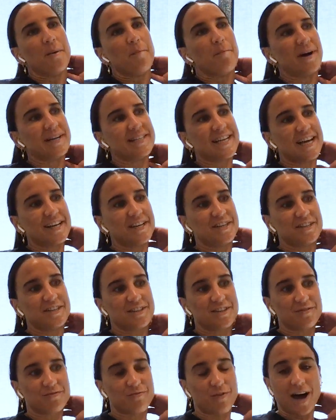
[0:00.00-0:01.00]
my dad
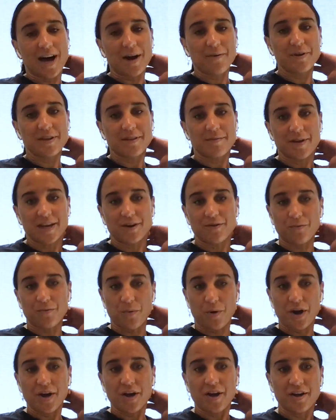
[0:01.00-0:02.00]
used to ride with me to
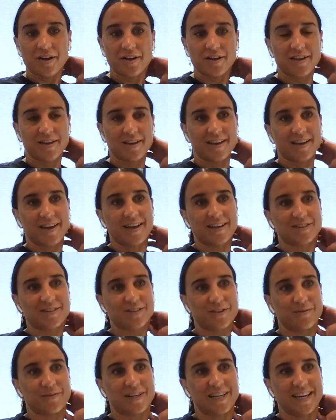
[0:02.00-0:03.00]
work.
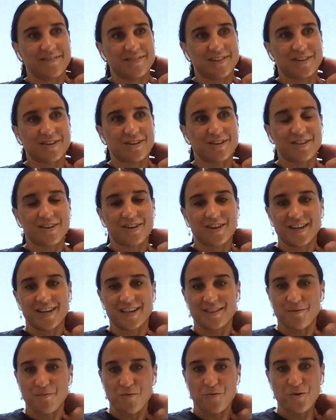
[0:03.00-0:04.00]
So we'd leave at 2:30
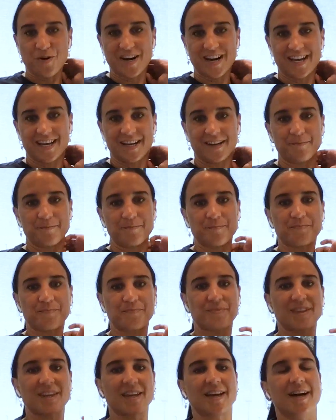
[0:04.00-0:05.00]
in the morning.
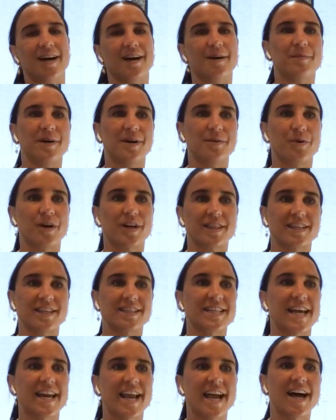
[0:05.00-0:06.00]
I'd work the
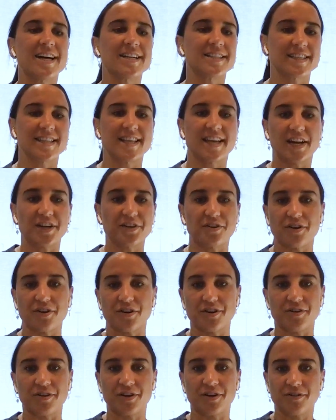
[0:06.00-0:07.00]
10 hours and then I'd
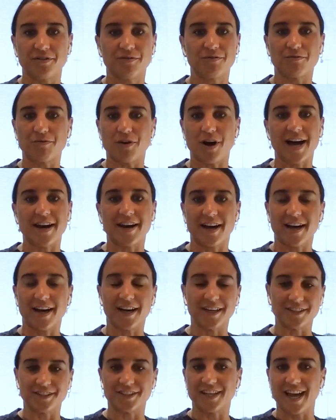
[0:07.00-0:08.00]
go ride
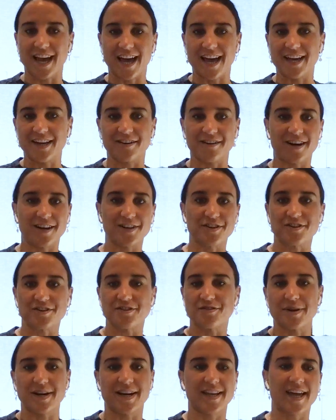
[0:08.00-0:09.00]
100K or
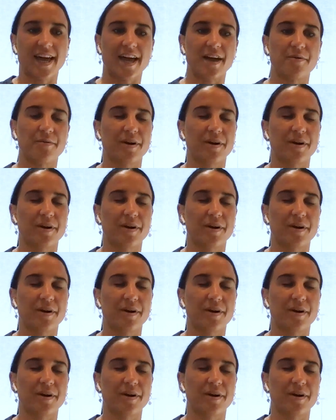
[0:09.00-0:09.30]
120K or